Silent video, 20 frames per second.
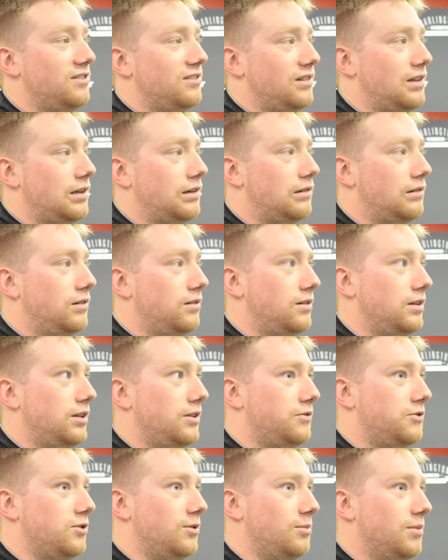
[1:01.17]
I'm like, oh, I
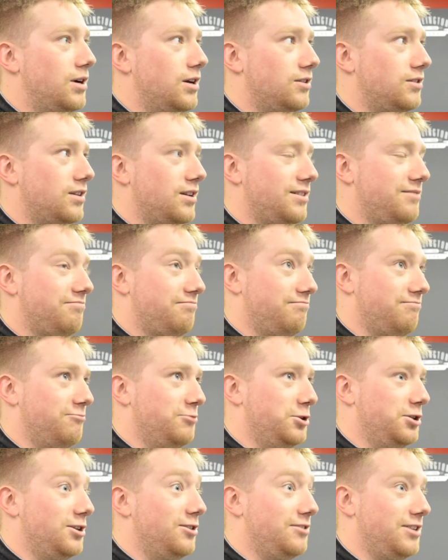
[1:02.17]
lift too much. I
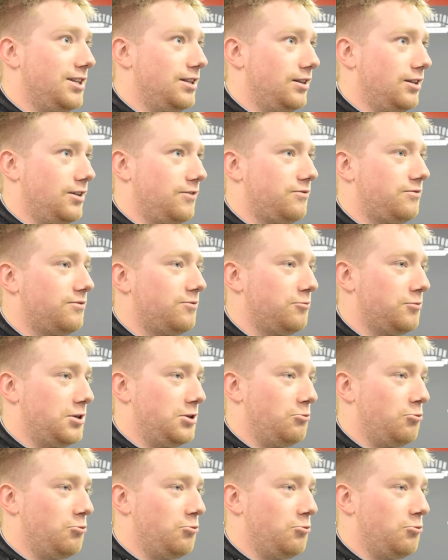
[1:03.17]
really don't need to lift in